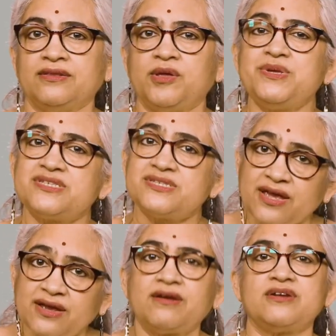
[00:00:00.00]
they be
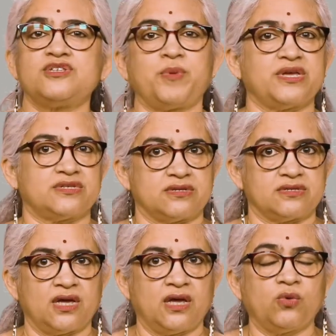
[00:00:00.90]
sacred
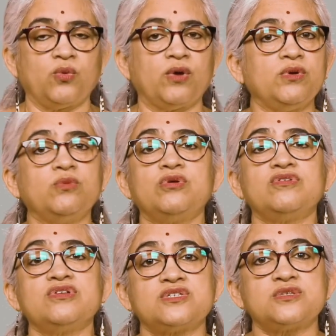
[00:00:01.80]
spaces where we
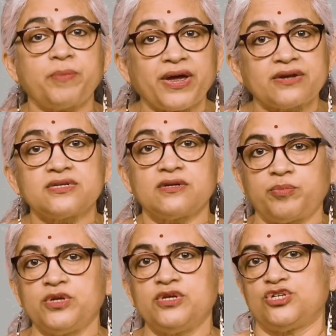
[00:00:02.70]
would respect and
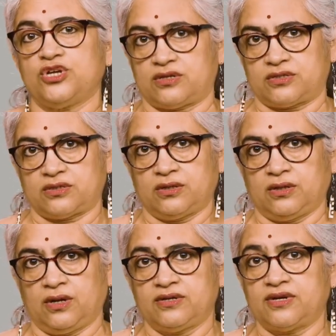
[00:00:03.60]
appreciate
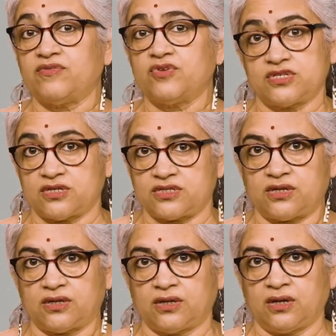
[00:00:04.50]
diversity,